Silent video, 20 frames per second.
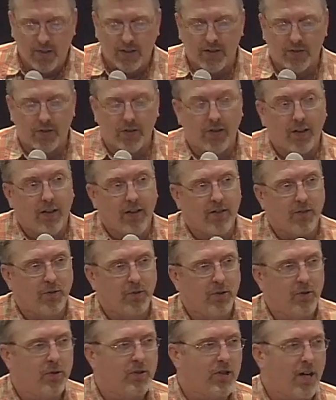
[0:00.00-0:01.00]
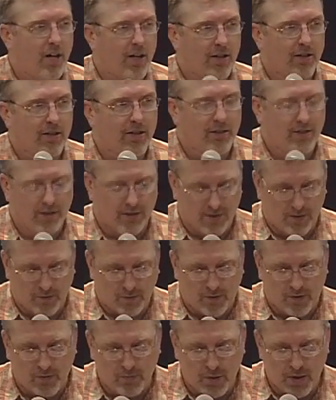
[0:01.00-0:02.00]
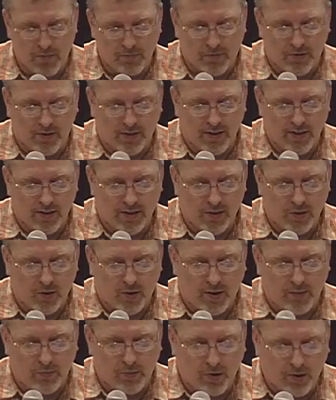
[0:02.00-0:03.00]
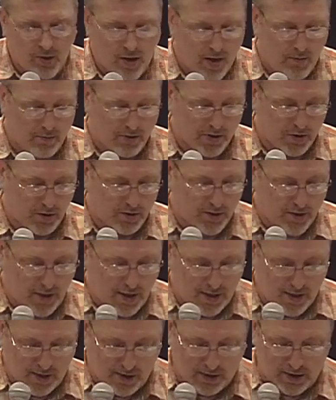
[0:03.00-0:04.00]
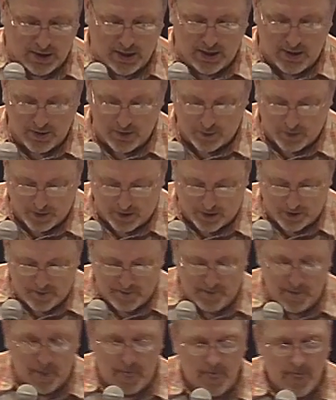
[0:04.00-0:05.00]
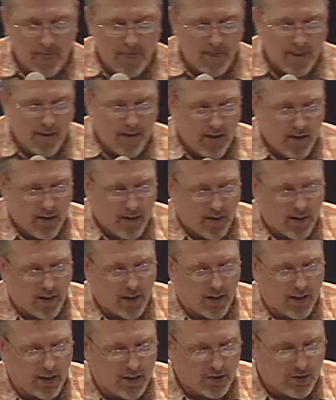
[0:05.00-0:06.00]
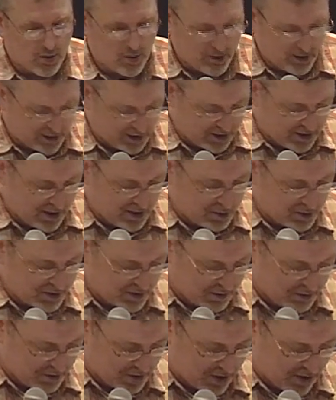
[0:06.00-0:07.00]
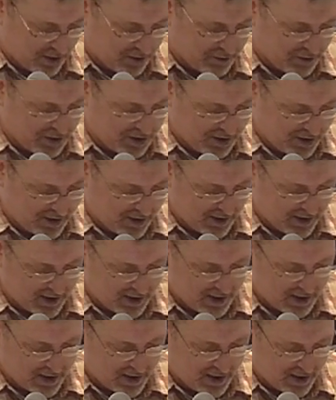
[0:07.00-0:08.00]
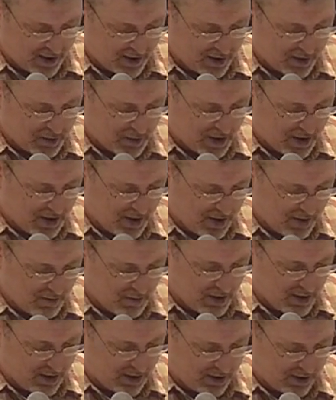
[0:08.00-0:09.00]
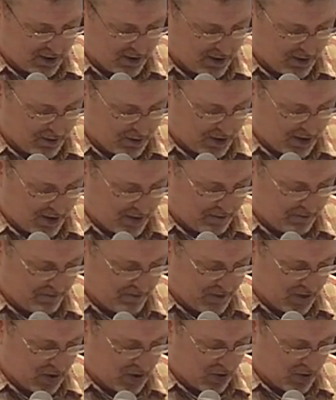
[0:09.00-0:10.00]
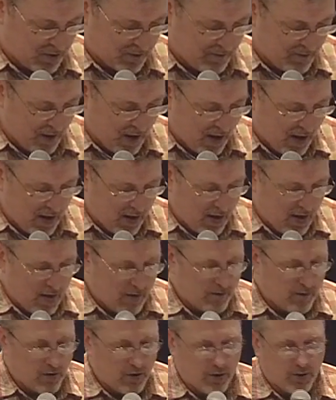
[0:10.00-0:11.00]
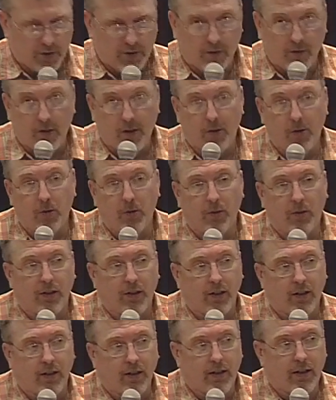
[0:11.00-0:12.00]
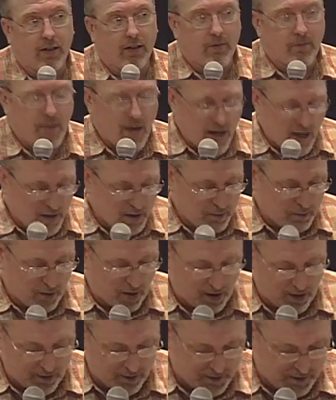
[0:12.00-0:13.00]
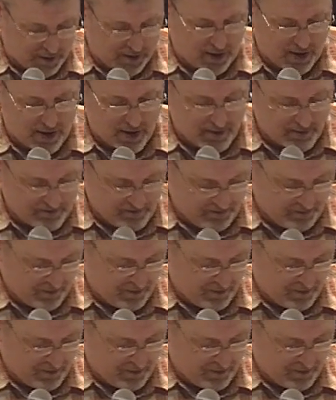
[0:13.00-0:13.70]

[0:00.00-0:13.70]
as we do a talk like this in front of people, so I programmed it so these 8 LEDs will slowly extinguish themselves as my 10 minutes comes up. So for those of you in the math part of STEM,